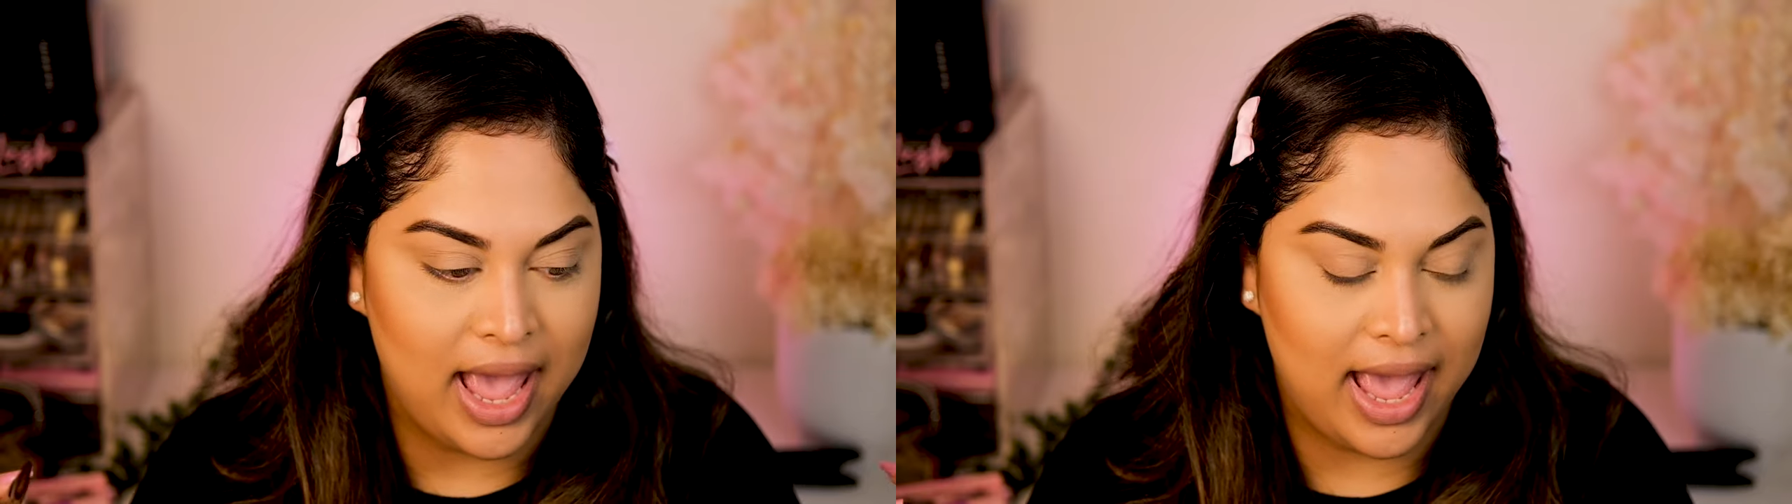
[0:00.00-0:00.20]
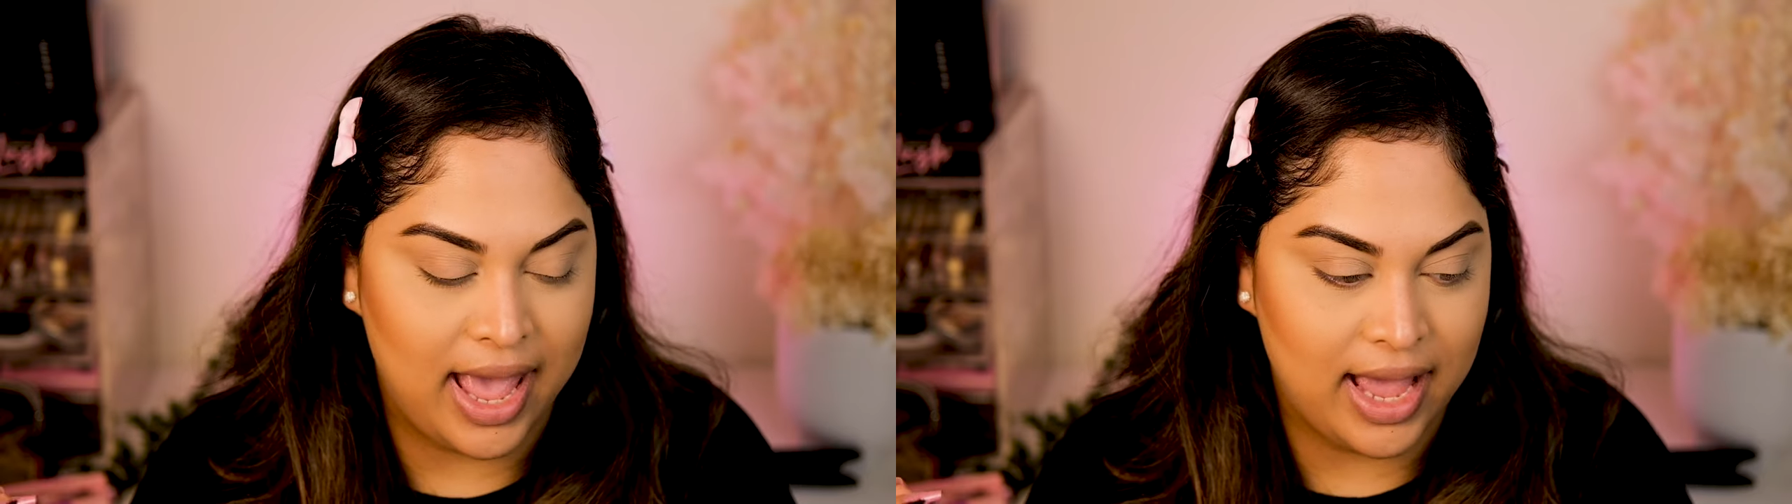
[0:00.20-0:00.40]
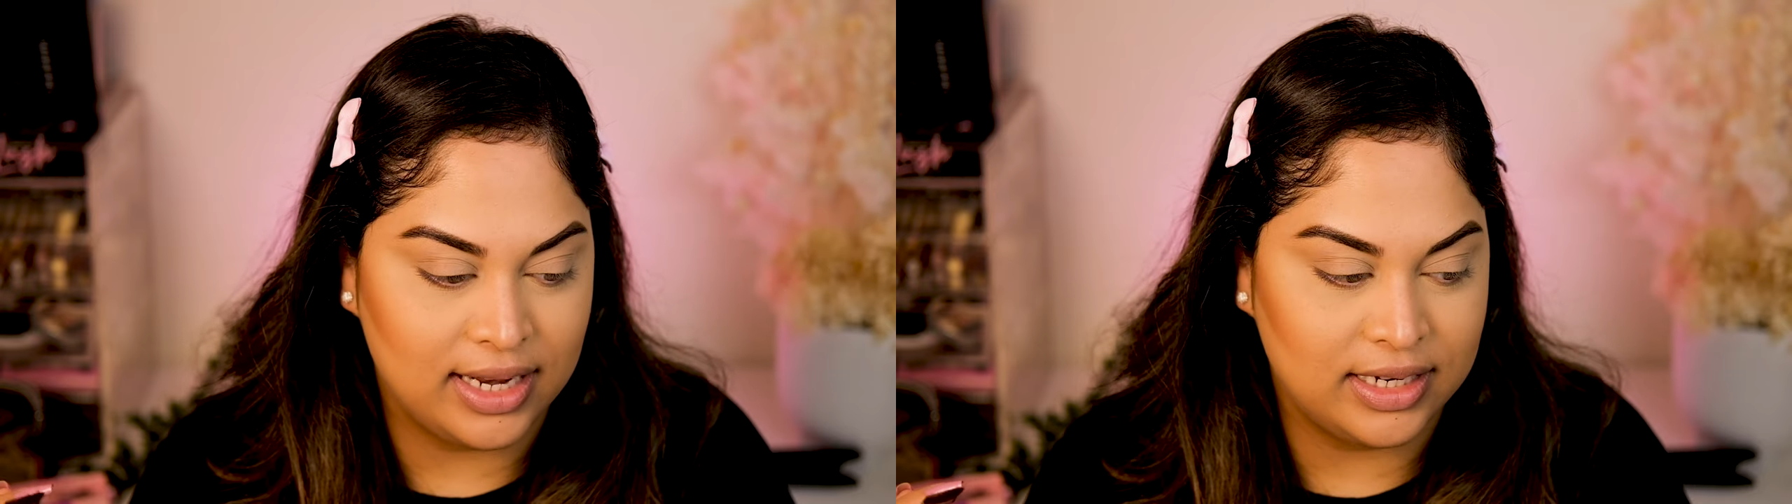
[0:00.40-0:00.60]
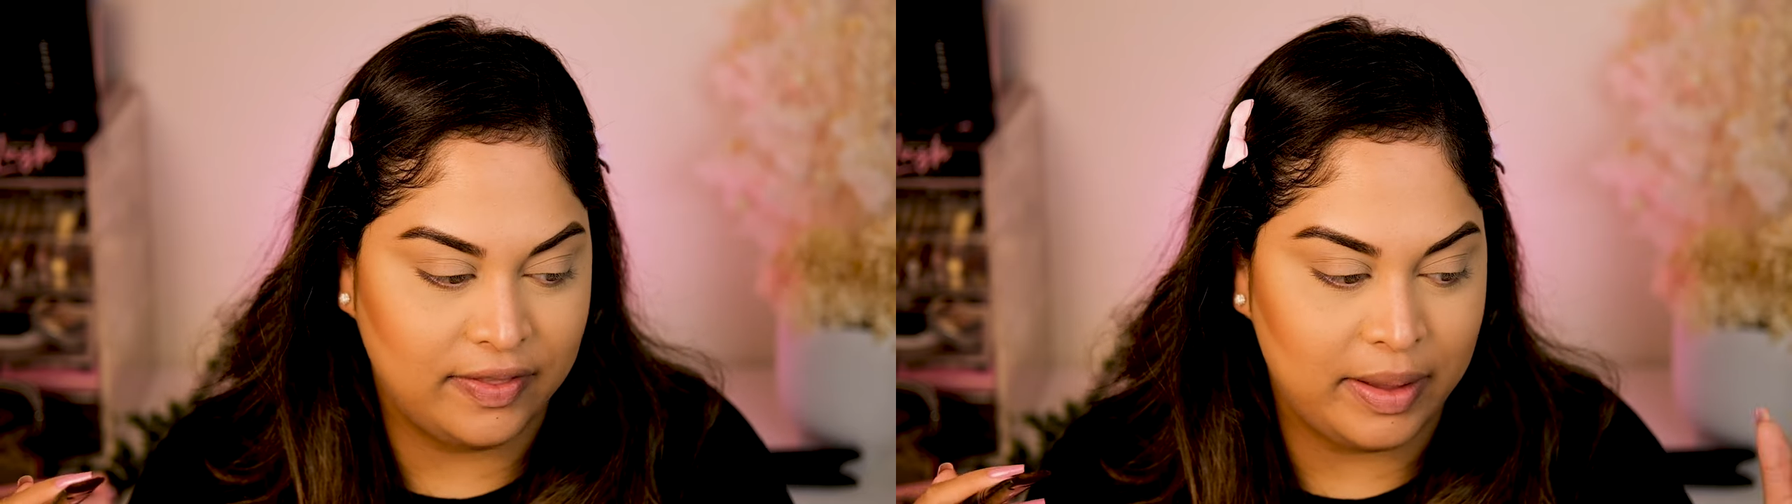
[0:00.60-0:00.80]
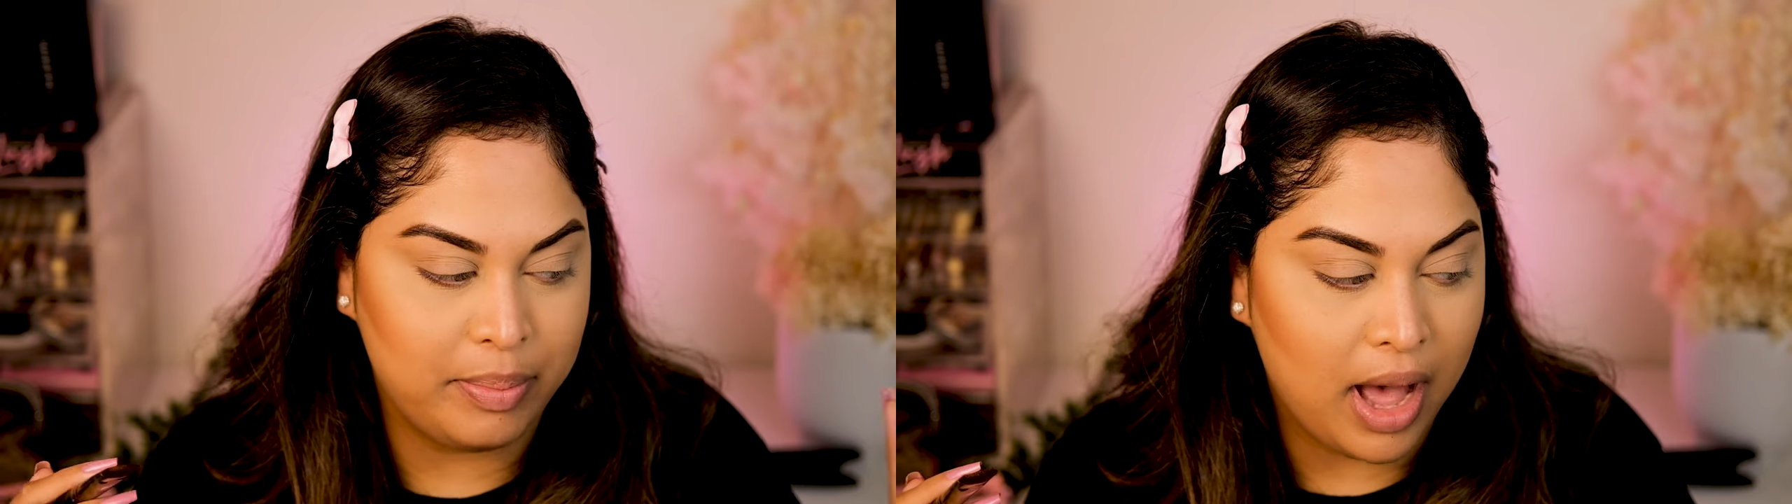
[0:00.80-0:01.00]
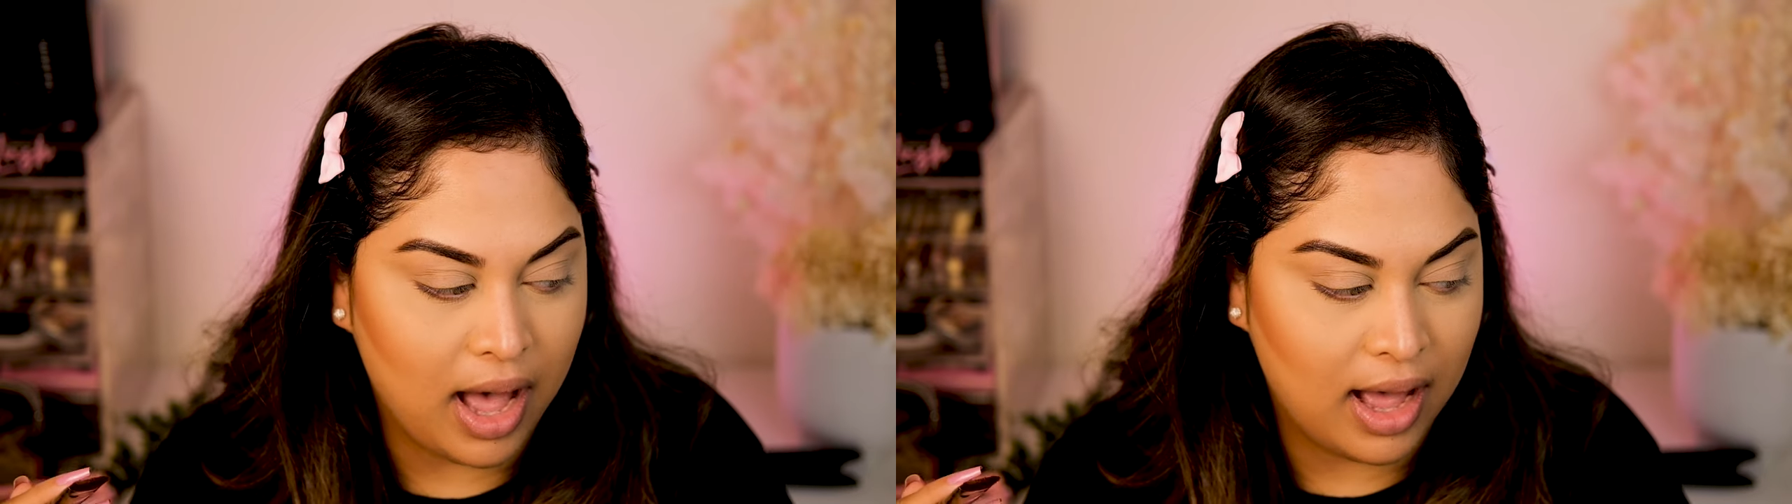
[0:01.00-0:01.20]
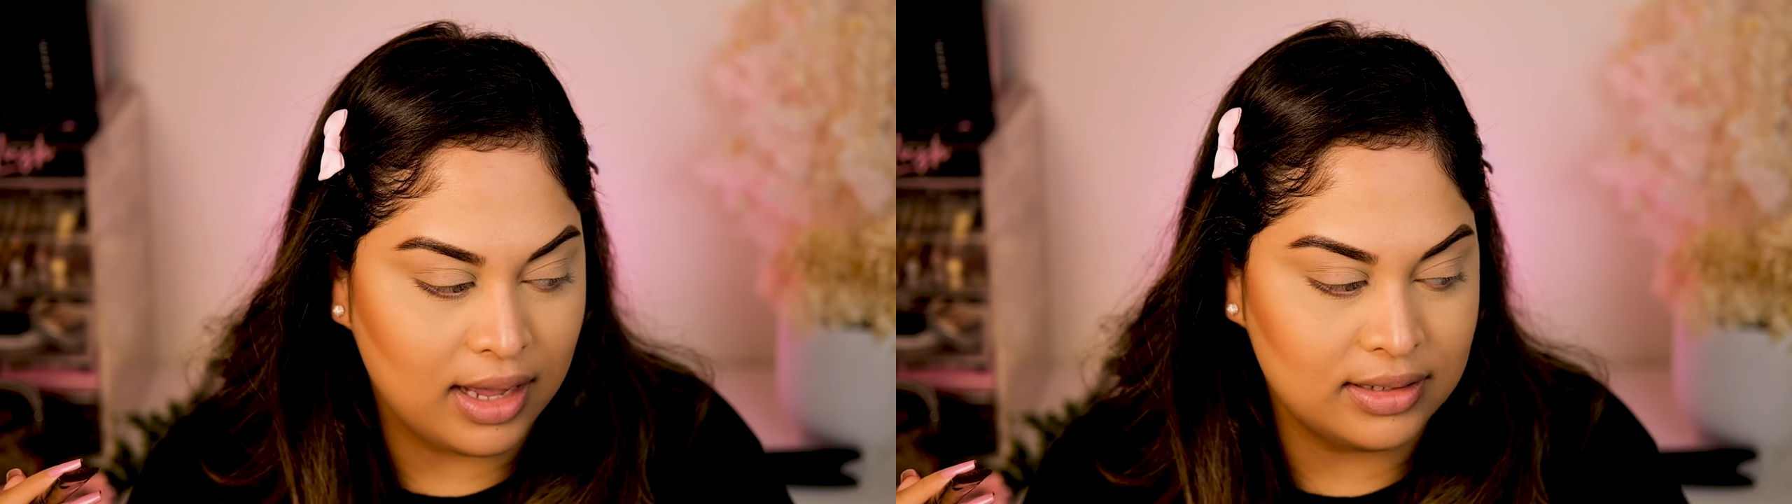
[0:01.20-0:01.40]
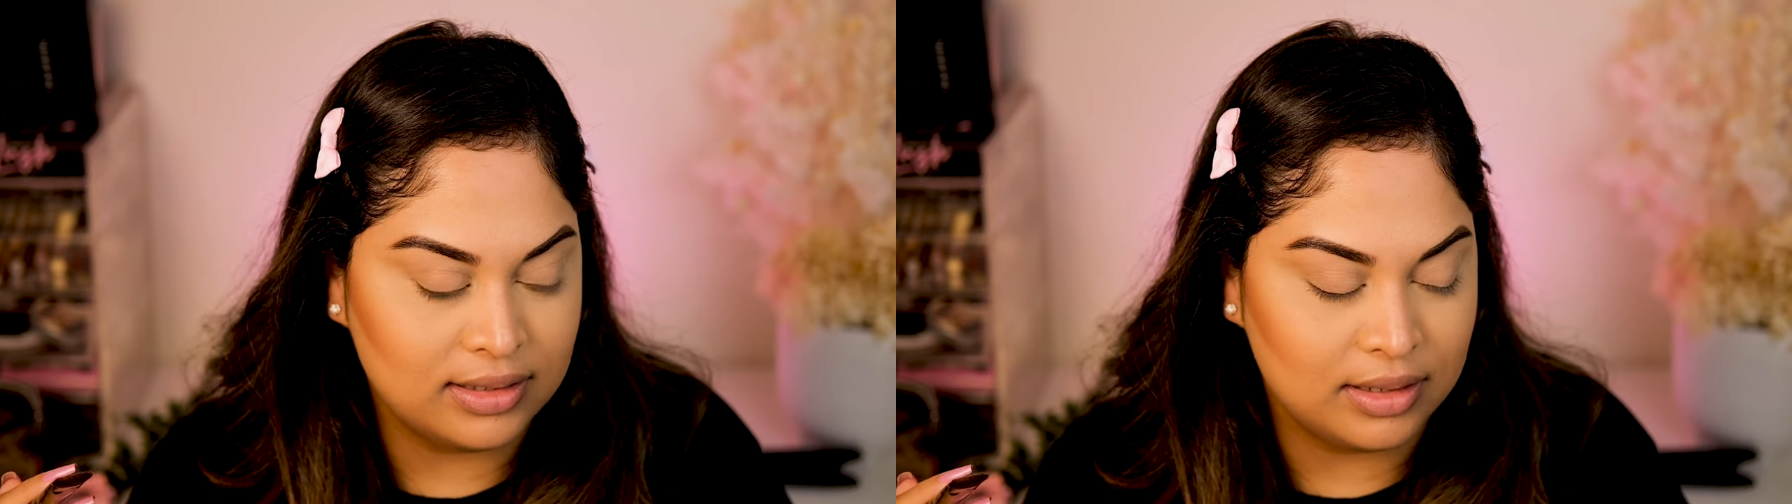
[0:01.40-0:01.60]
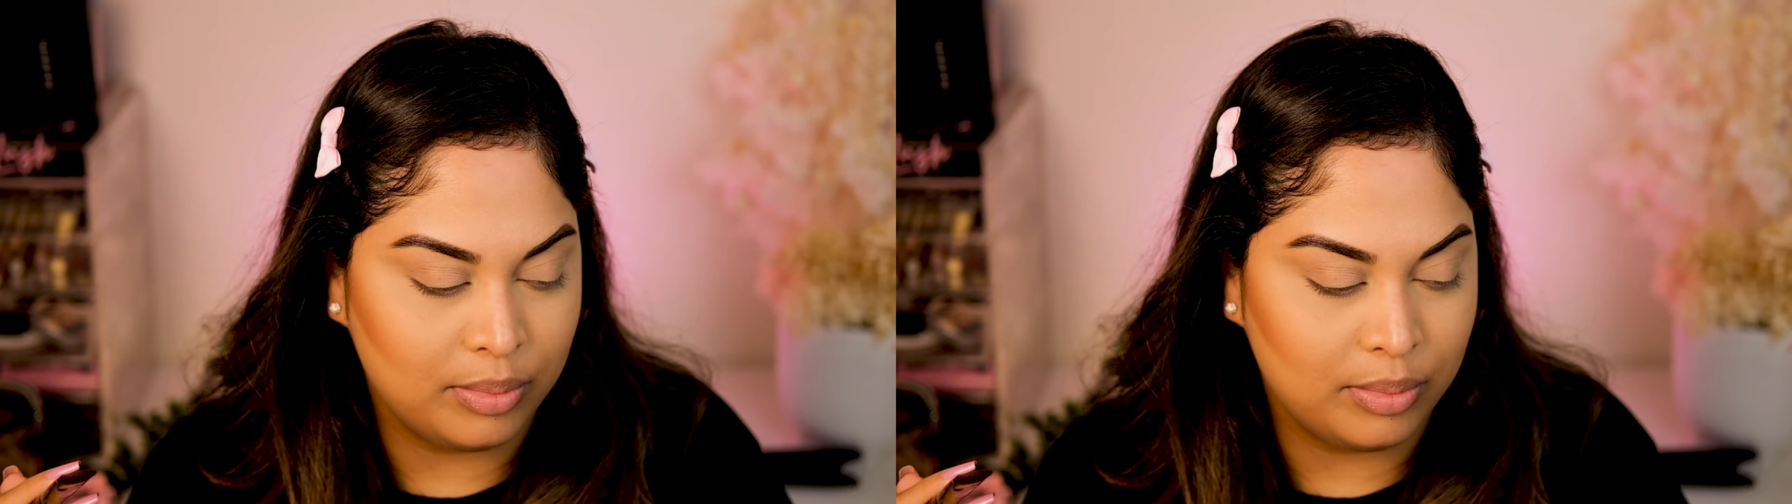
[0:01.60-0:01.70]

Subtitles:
and they pass